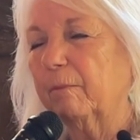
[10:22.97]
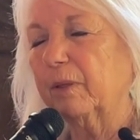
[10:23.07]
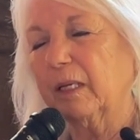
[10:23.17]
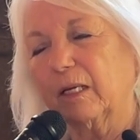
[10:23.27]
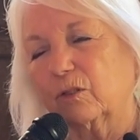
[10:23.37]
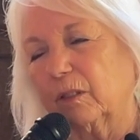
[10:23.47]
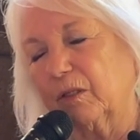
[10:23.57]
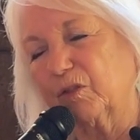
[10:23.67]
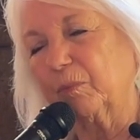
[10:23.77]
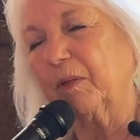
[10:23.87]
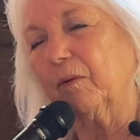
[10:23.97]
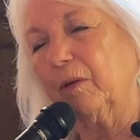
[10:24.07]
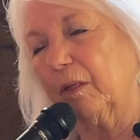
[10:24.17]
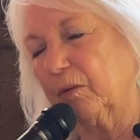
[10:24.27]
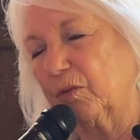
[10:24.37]
but actually
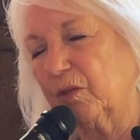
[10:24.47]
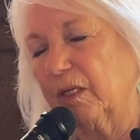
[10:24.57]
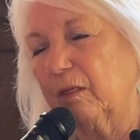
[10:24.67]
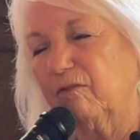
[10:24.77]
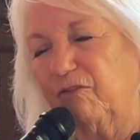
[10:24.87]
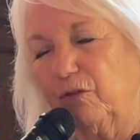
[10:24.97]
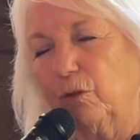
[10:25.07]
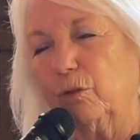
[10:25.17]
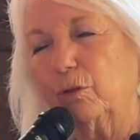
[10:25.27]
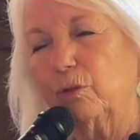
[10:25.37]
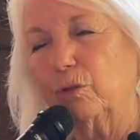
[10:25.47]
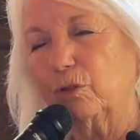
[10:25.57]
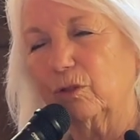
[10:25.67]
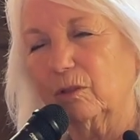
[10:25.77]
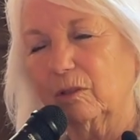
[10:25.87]
experience the
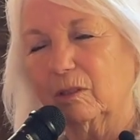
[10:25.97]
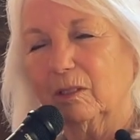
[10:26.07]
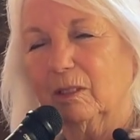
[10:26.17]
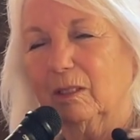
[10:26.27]
infusion